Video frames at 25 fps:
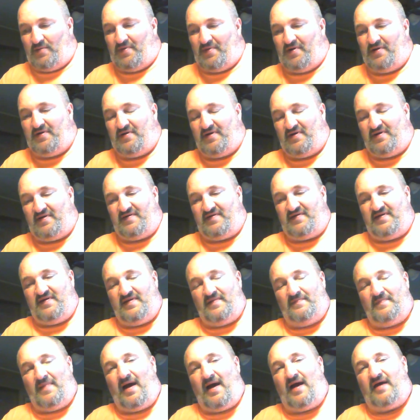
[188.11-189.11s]
but you're going to see
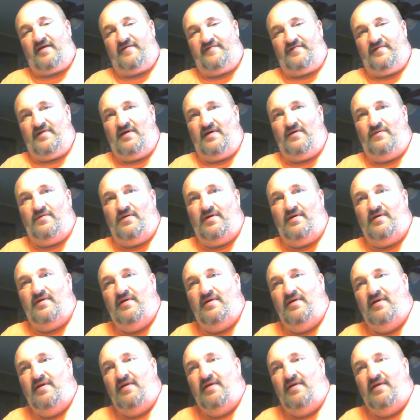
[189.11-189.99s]
the box right now on.